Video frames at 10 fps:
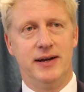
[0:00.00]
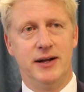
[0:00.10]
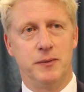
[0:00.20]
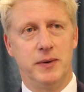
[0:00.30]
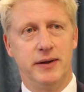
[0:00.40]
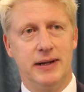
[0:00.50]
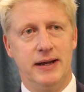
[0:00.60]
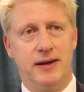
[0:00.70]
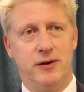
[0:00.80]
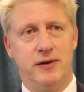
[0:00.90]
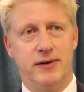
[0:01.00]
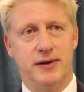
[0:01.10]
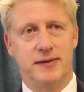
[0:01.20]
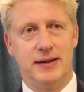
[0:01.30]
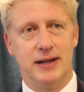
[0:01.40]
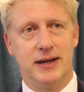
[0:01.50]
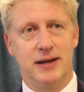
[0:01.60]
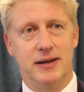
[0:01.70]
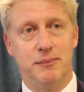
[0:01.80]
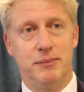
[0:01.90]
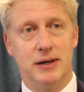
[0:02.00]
at a world-leading university like